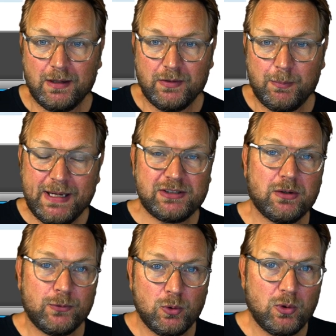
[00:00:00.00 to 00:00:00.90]
the basic
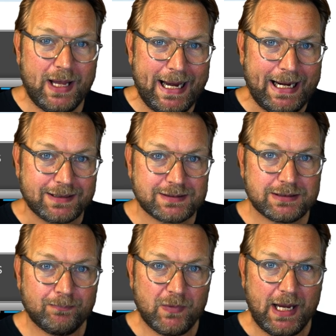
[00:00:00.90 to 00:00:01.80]
of Google
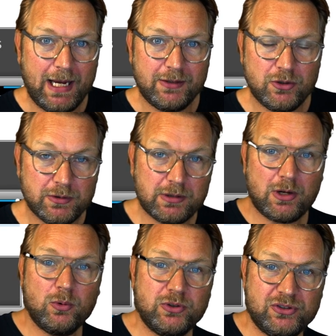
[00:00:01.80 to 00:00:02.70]
Ads, and you're not
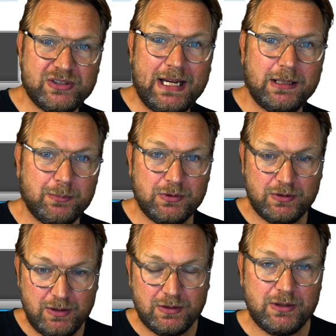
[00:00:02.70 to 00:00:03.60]
going to set up
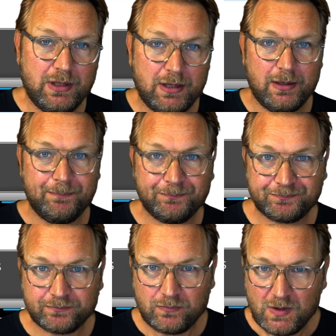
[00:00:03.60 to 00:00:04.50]
the the
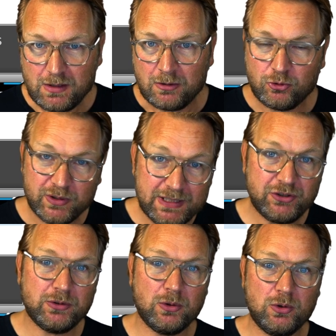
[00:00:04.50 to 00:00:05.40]

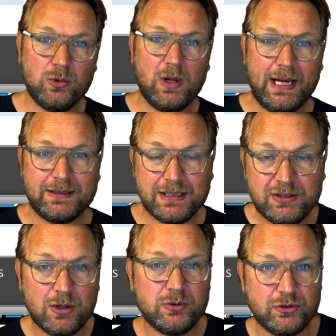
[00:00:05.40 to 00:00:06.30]
traditional Google Ads. He's
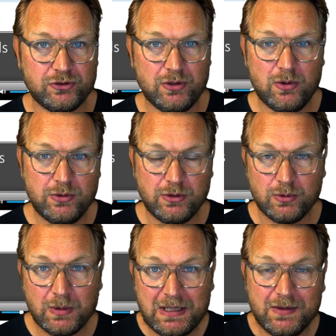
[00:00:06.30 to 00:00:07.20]
going to show
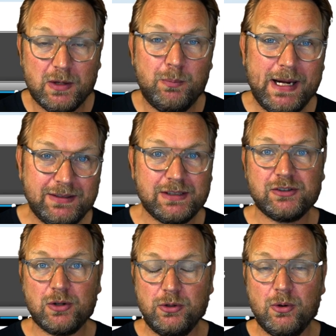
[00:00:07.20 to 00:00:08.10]
you the basics
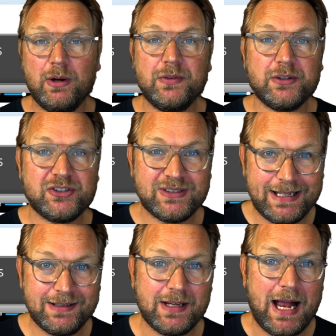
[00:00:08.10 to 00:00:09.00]
so you
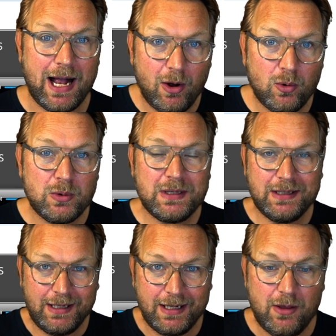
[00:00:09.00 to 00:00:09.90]
understand how
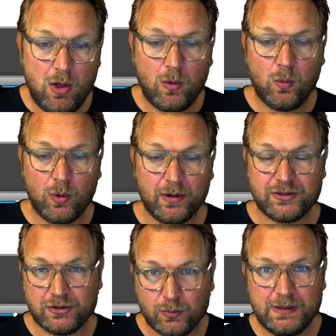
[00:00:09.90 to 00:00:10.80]
it all
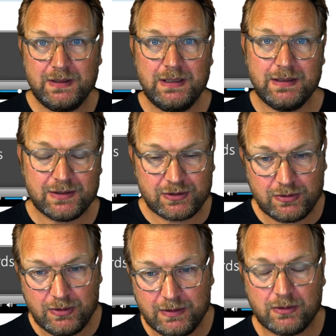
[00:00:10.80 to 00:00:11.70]
works. You really need this
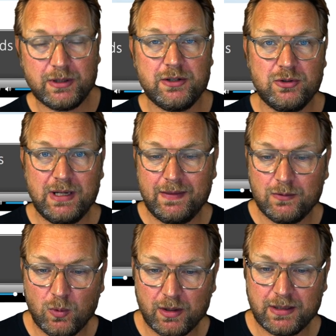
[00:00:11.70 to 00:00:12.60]
to in order to get
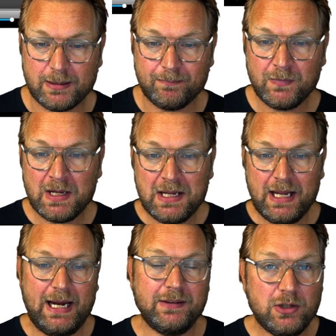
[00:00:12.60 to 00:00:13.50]
it working.
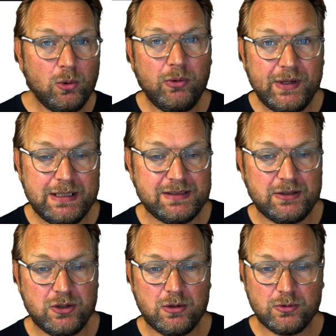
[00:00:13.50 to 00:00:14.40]
And the cool thing is that
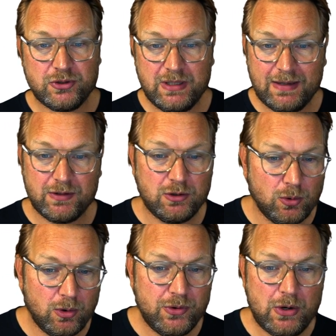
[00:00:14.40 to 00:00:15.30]
you're going to get the
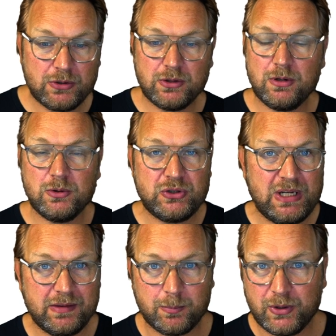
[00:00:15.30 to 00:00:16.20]
Google Doc, you're going to
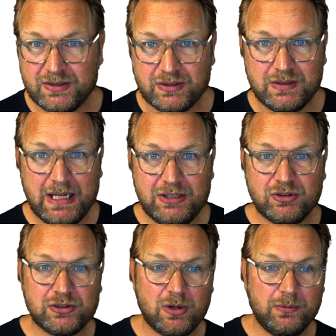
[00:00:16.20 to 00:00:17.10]
get the
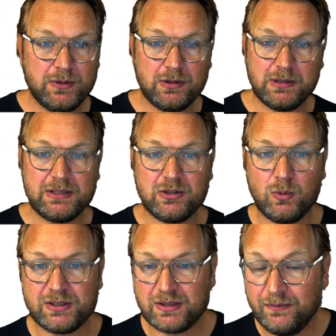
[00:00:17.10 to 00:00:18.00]
presentation. So if you don't like to
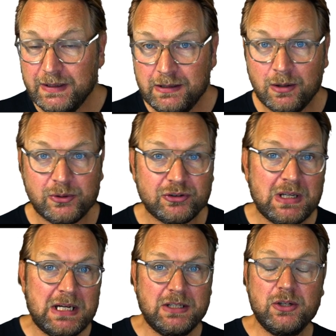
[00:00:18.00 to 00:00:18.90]
watch the videos,
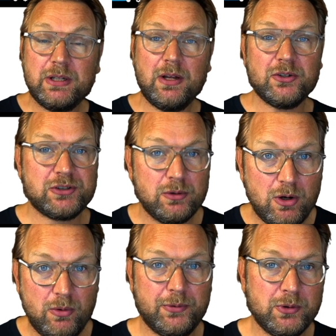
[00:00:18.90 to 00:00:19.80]
you can also
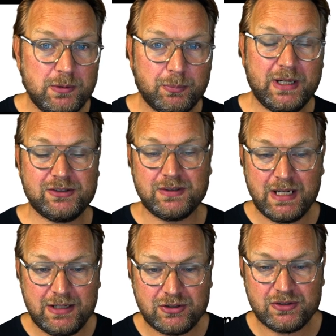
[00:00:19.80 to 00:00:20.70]
go through the
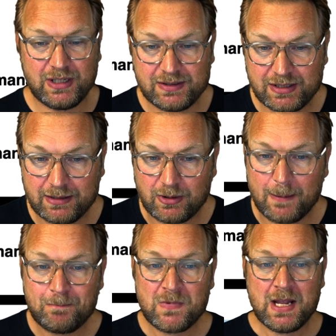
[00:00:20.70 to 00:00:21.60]
presentations,
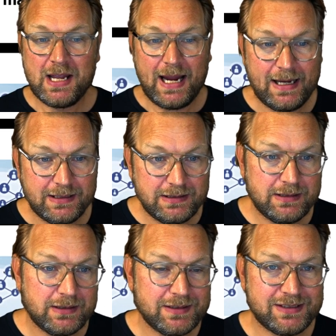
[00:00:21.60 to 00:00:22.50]
etc. And in
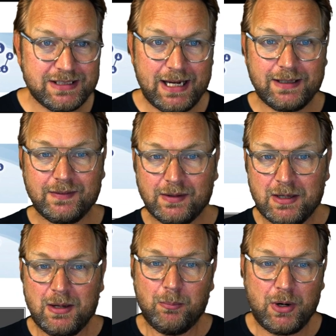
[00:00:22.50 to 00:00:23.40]
the second
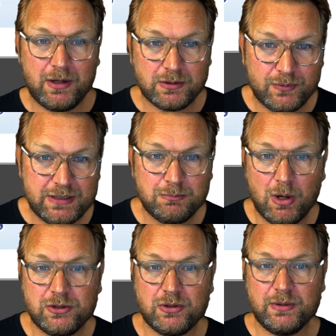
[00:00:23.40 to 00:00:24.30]
part of this
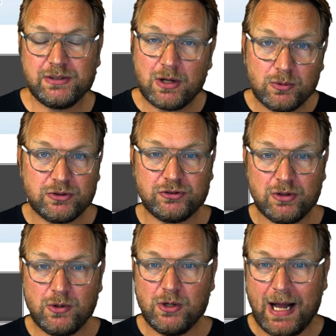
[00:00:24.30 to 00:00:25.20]
module is going to
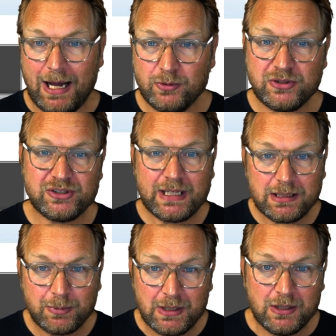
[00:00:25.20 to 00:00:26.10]
show you how to set
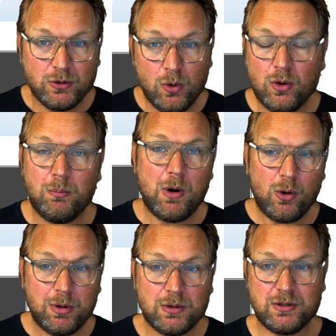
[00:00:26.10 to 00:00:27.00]
up Google
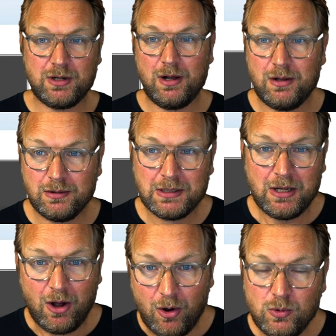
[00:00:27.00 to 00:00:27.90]
Mobile Call
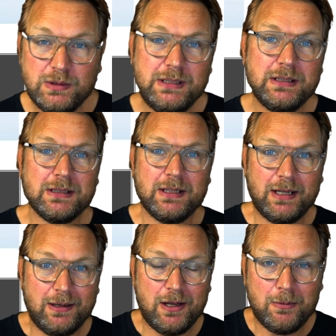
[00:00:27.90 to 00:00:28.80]
only
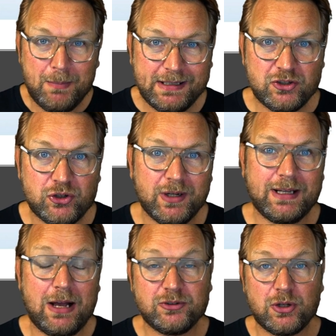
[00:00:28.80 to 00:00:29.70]
a, a manager
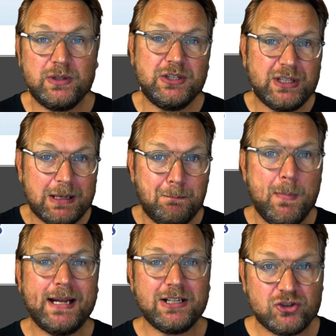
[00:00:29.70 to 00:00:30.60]
account so that you can
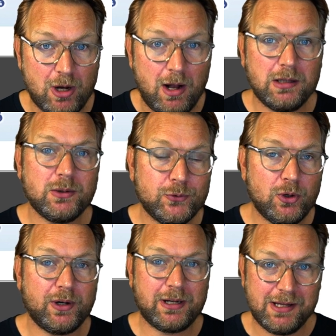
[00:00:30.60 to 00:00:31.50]
manage all of
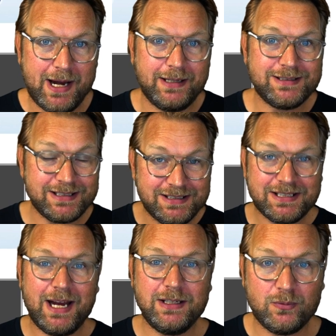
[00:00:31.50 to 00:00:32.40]
your clients
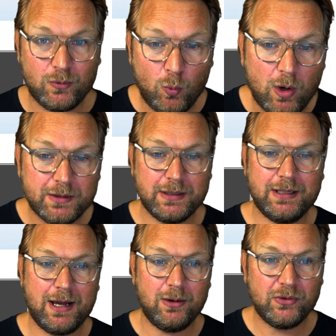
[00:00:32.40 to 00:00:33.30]
inside of one
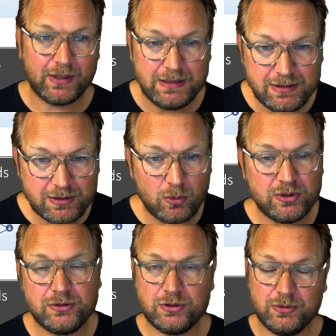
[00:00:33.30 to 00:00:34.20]
account. And he's going
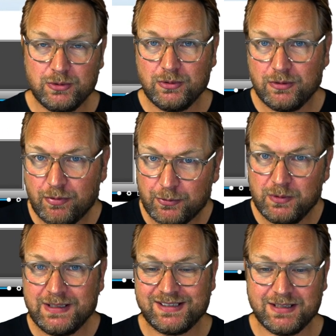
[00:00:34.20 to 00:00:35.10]
to through
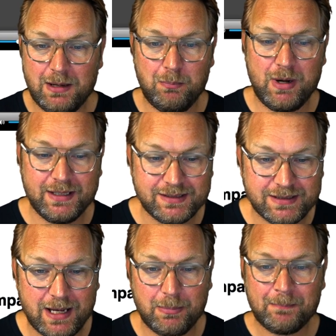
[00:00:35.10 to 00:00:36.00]
this step by
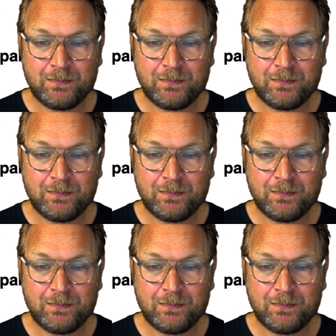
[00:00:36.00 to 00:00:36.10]
step.